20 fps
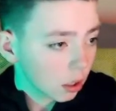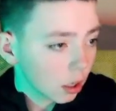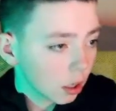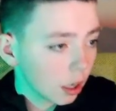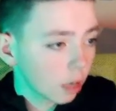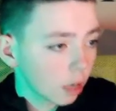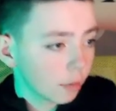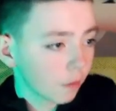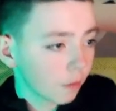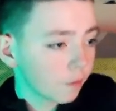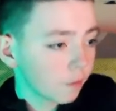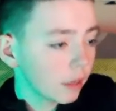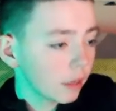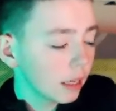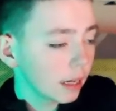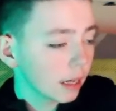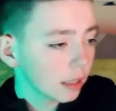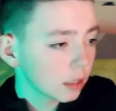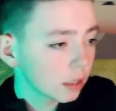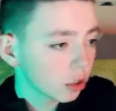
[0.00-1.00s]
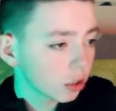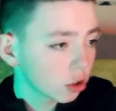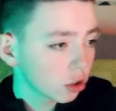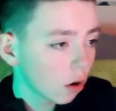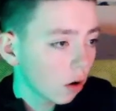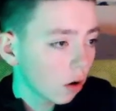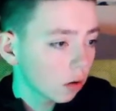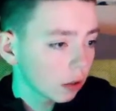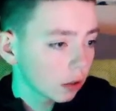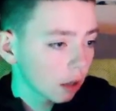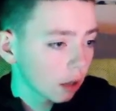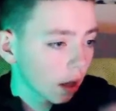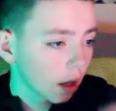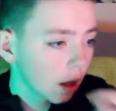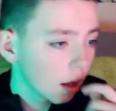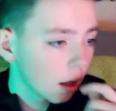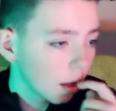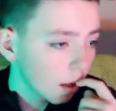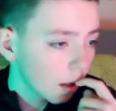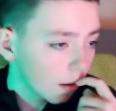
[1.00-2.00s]
be a free kick to Scotland.
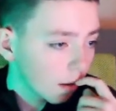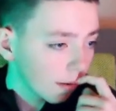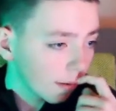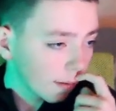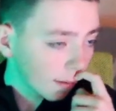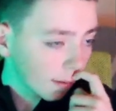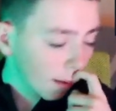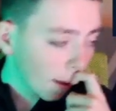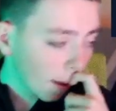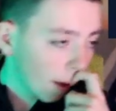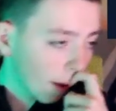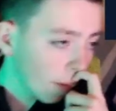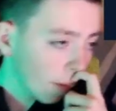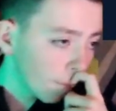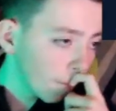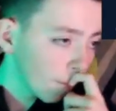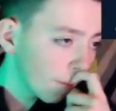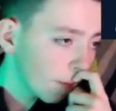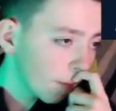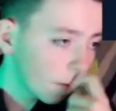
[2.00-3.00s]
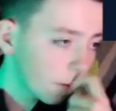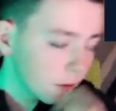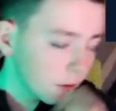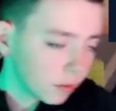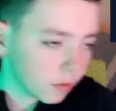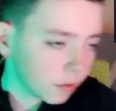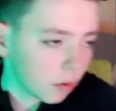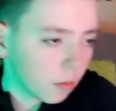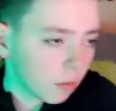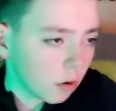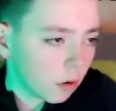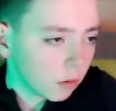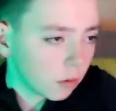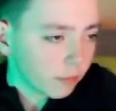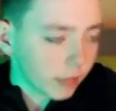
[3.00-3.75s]
That was from on Kenny